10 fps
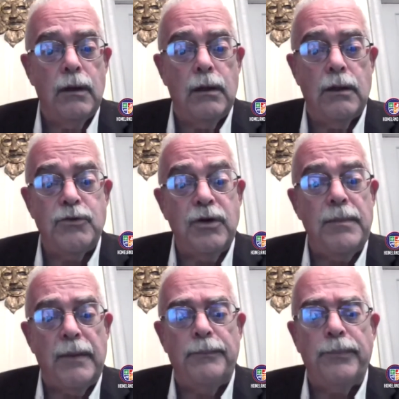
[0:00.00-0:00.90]
uh,
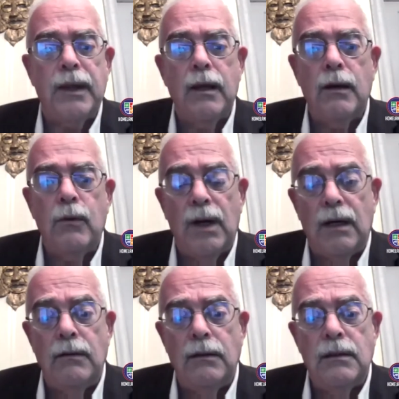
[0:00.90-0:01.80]
treatment.
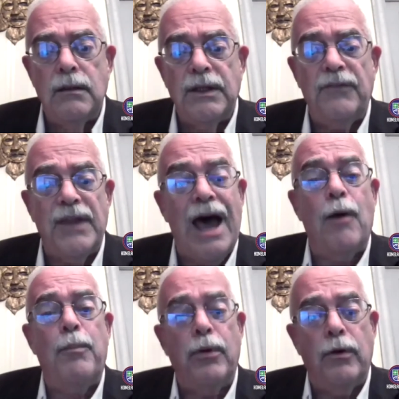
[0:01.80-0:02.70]
Well, they've
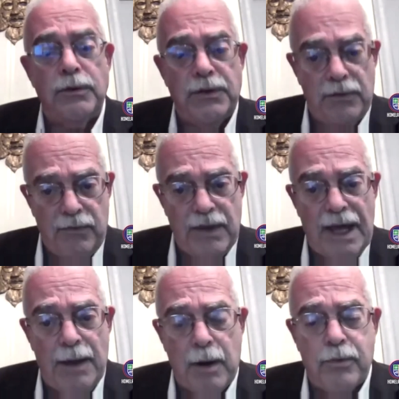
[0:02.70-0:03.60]
now pulled
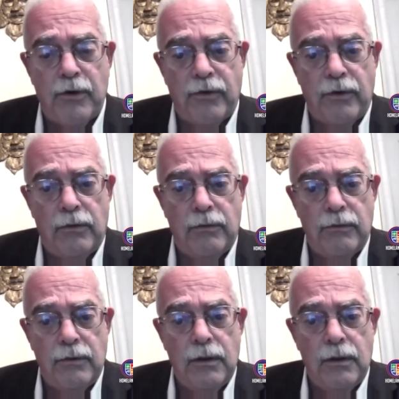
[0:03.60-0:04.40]
that approval